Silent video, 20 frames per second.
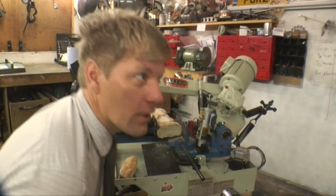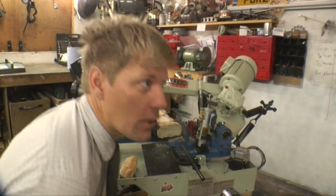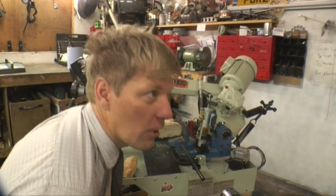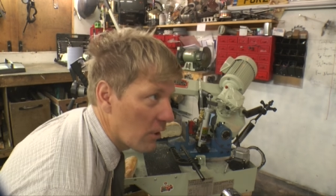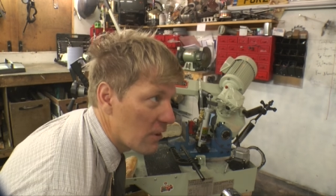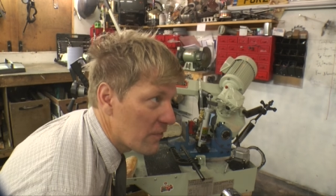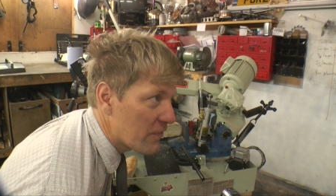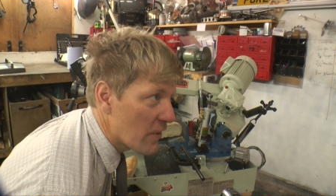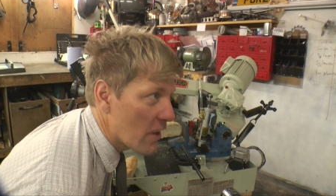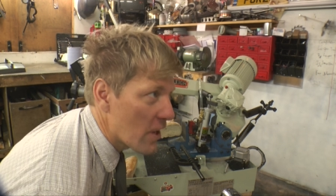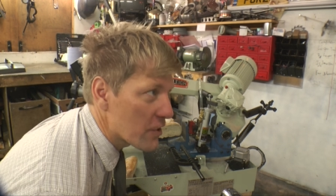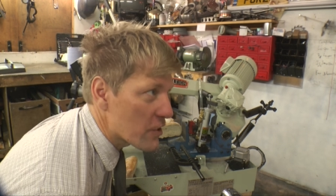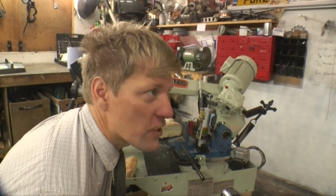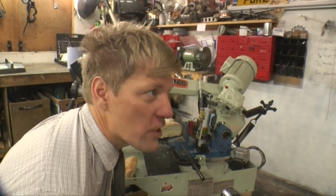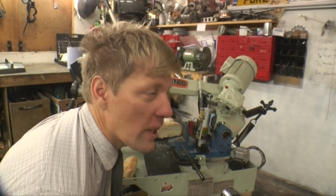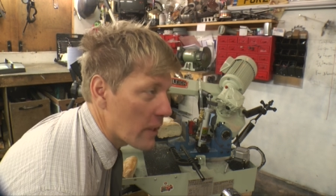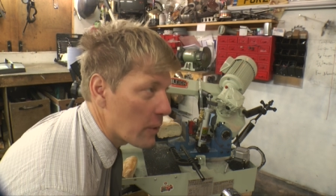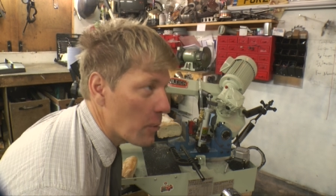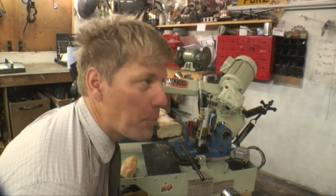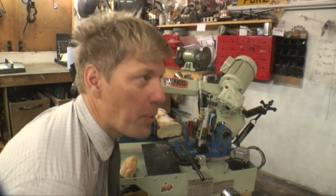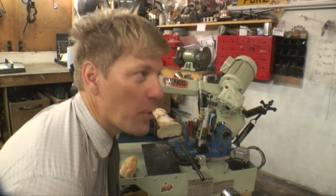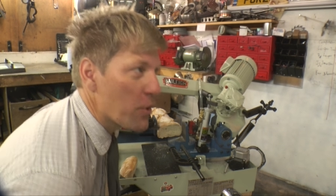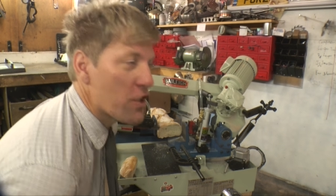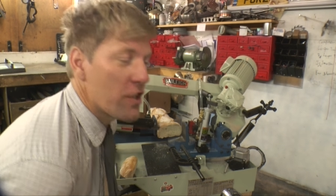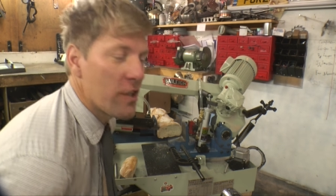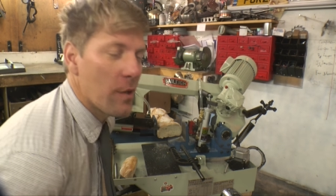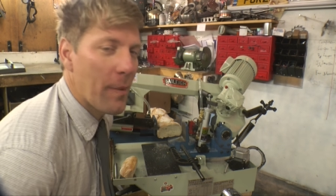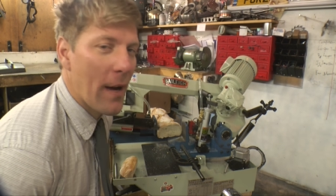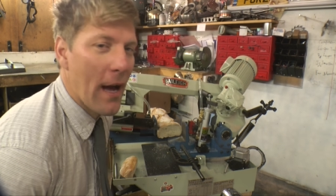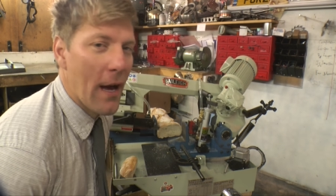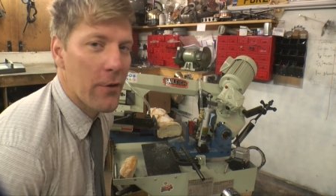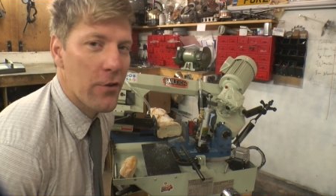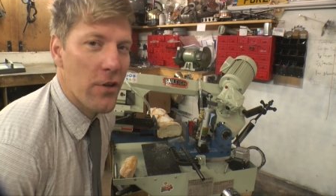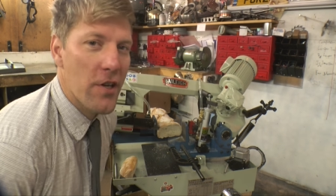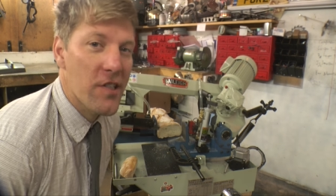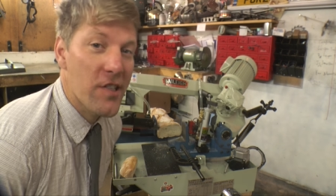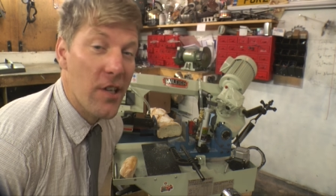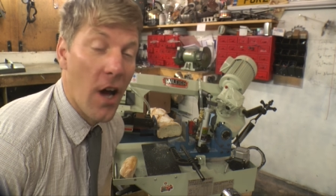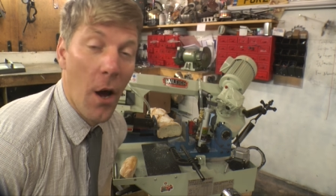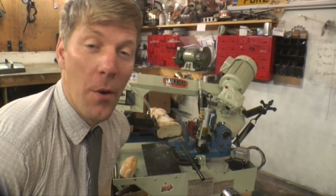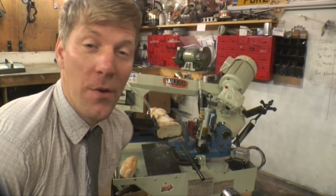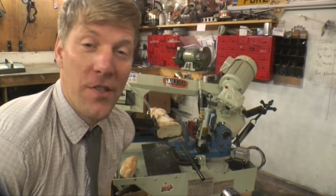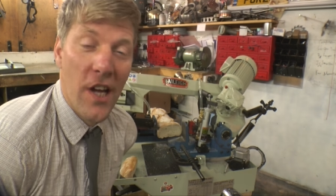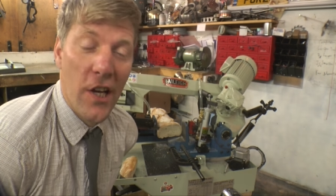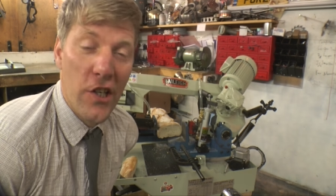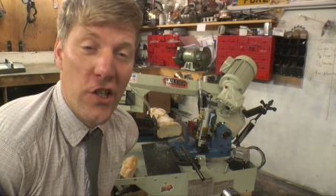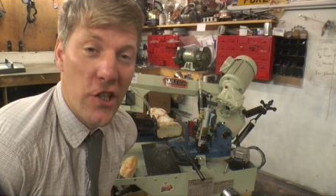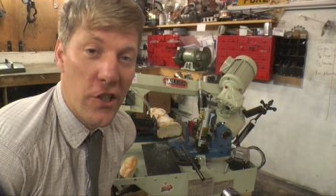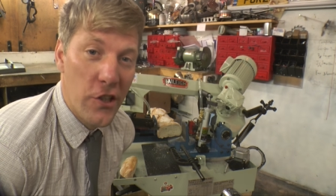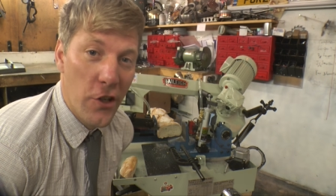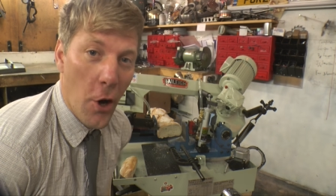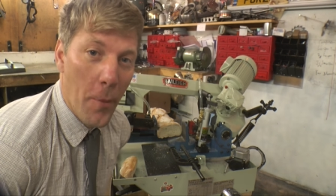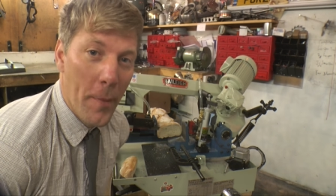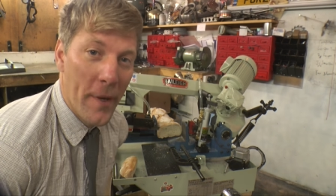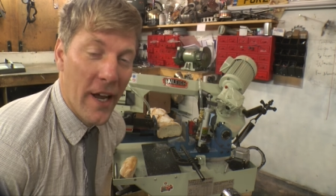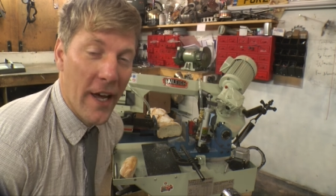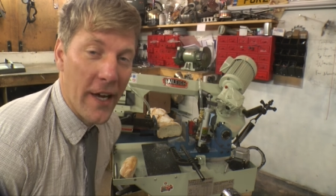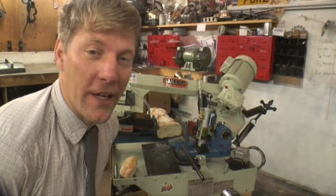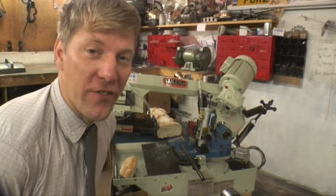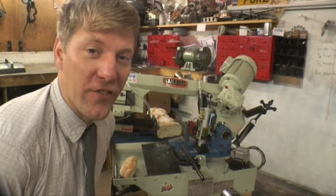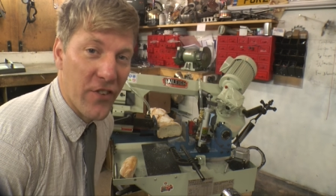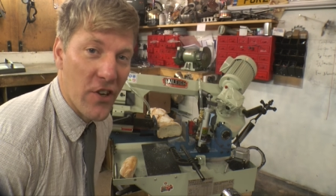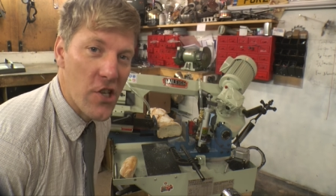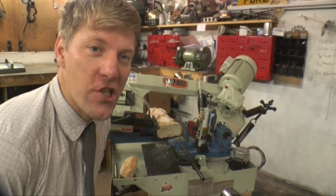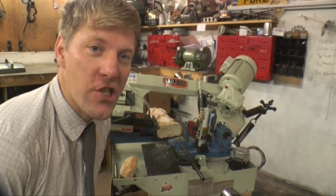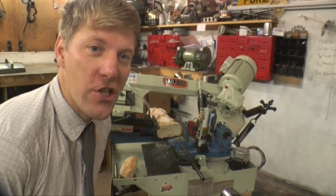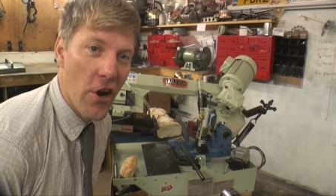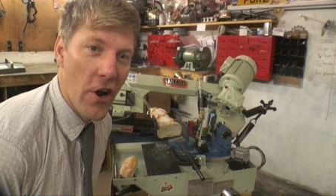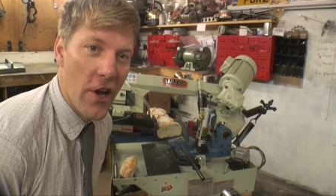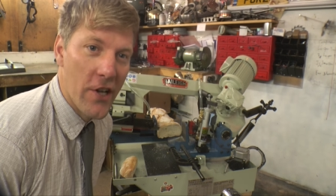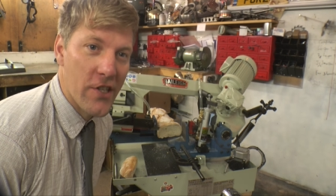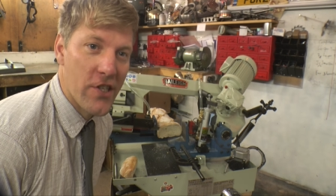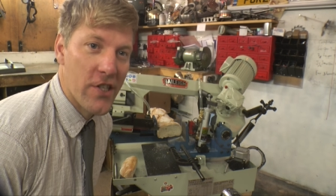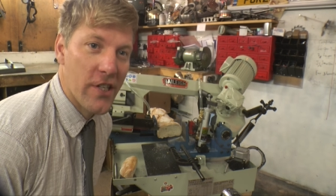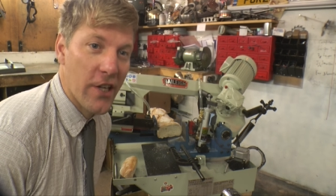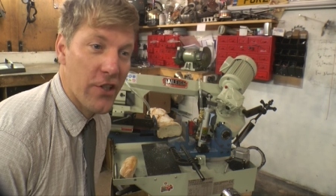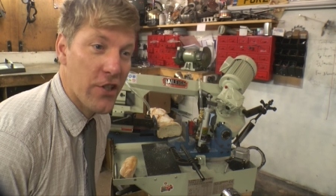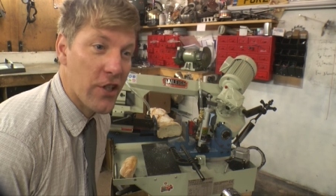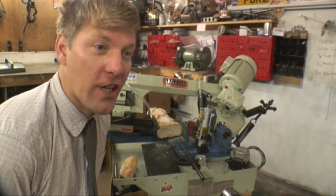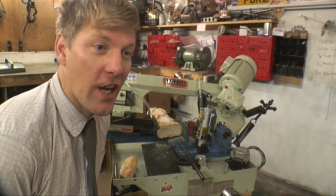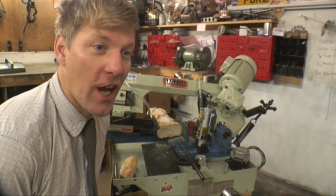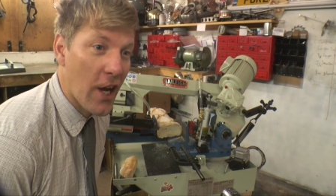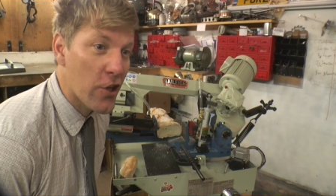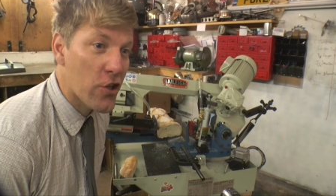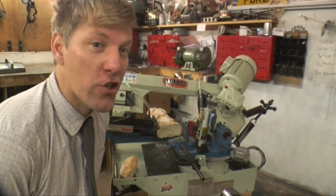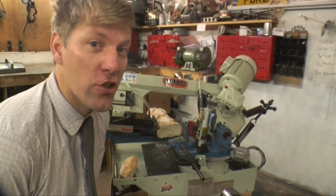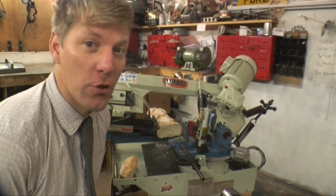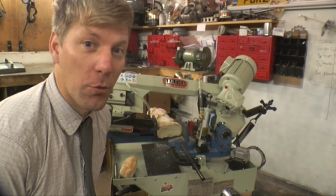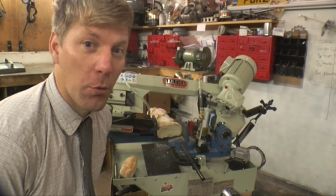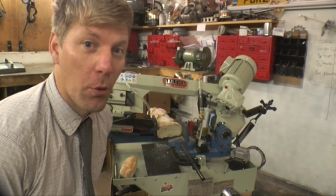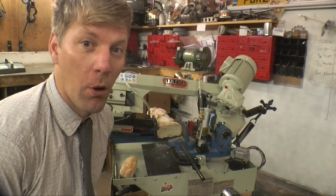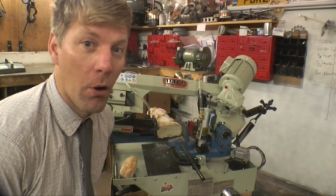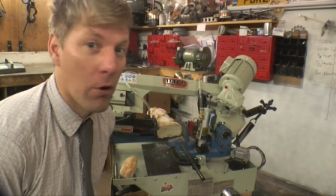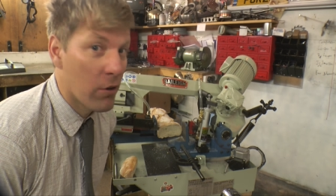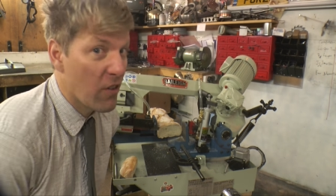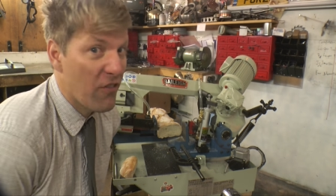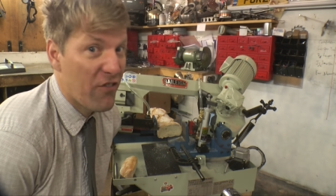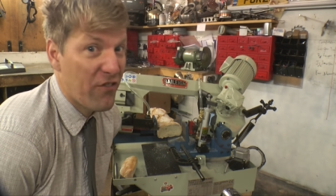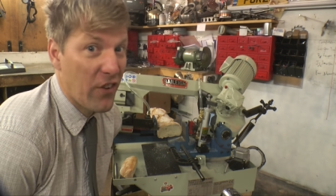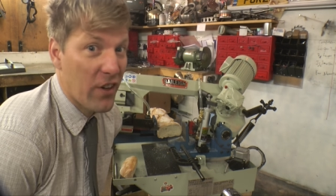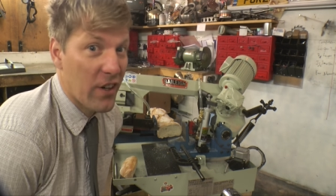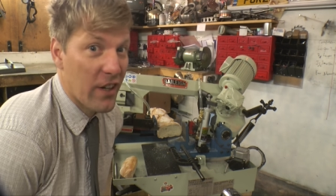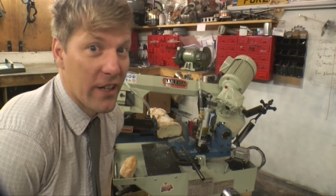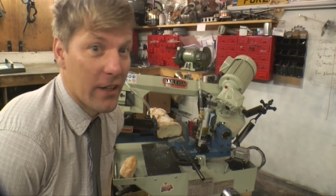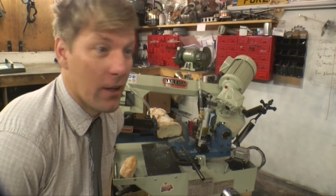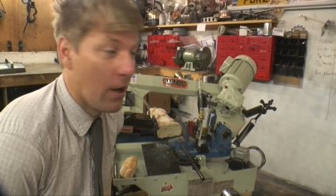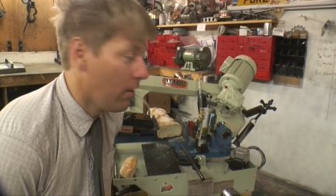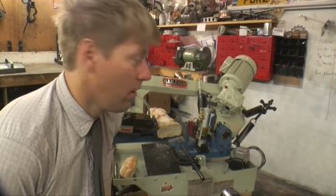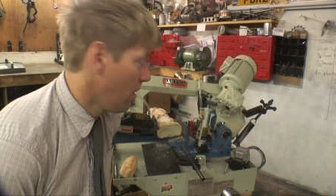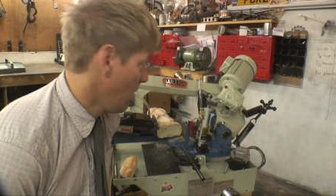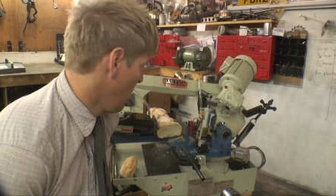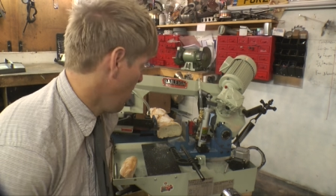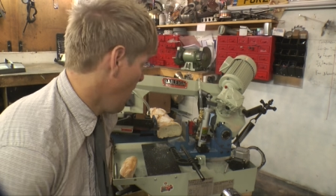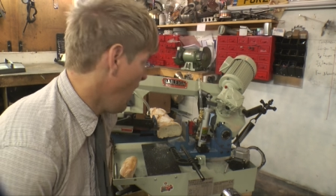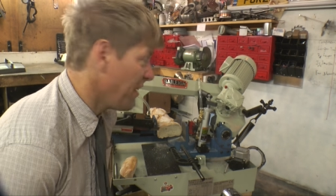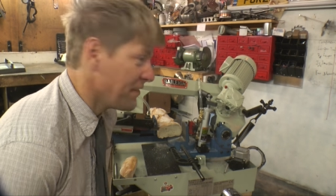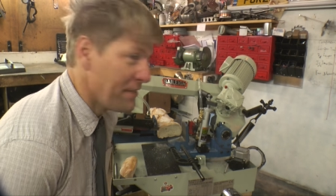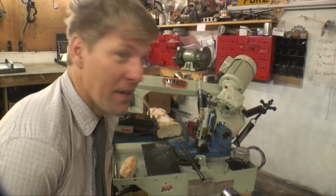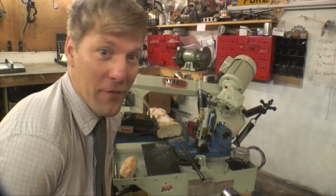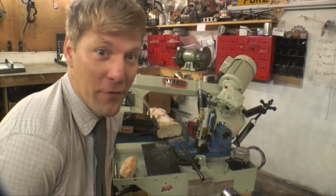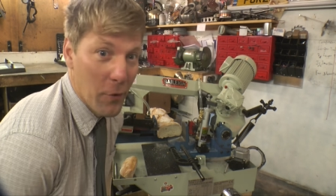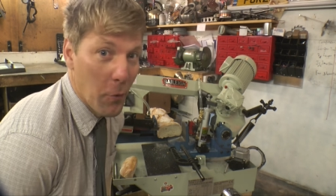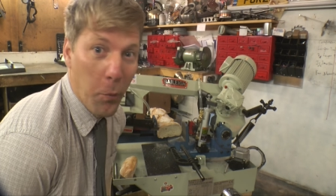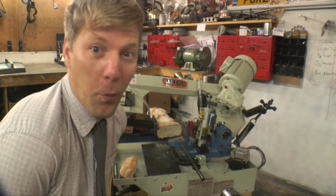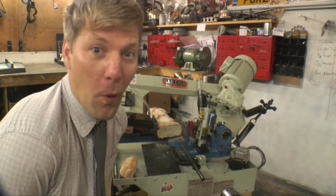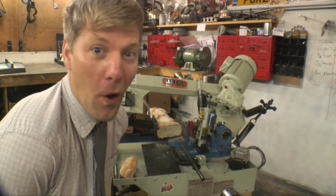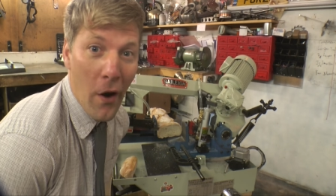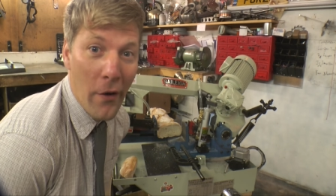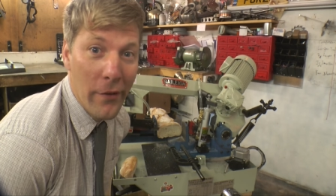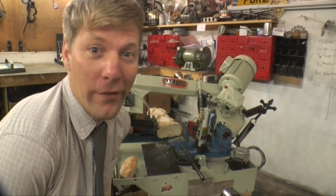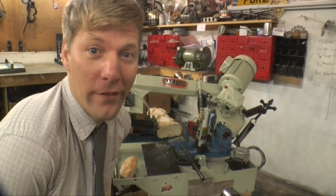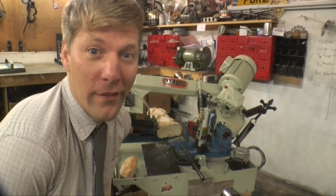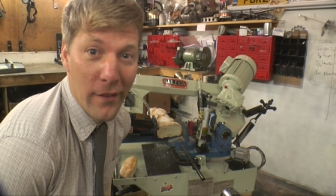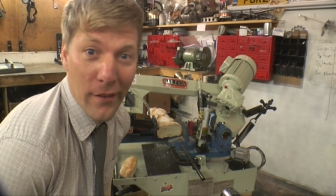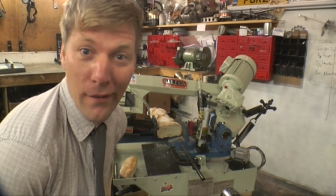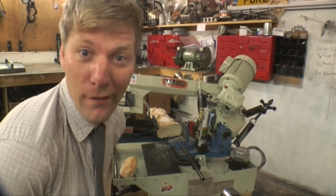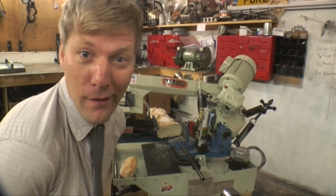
Colin Furze channel, pushing the boundaries. I was actually nominated for a Science and Education Award, and funnily enough, I never won.